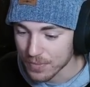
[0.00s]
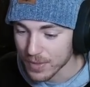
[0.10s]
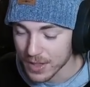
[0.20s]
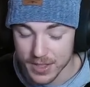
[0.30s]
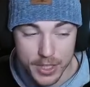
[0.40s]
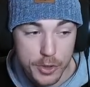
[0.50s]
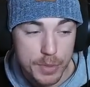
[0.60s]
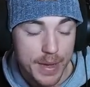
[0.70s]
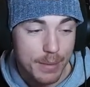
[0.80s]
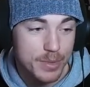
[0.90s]
Excuse
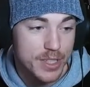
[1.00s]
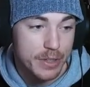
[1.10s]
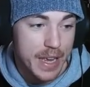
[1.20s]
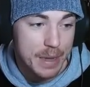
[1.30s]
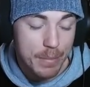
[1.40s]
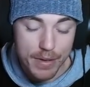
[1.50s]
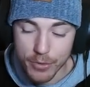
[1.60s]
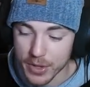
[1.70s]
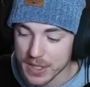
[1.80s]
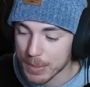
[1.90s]
me, I'm still getting my
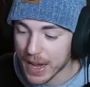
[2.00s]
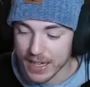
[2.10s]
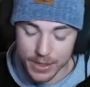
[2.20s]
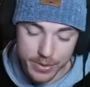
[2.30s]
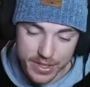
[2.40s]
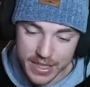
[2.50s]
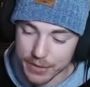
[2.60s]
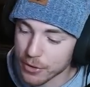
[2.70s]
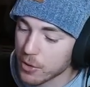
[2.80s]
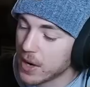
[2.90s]
voice back. I was sick
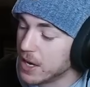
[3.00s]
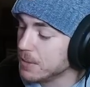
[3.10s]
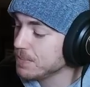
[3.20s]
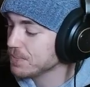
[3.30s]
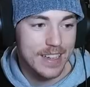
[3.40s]
for a while.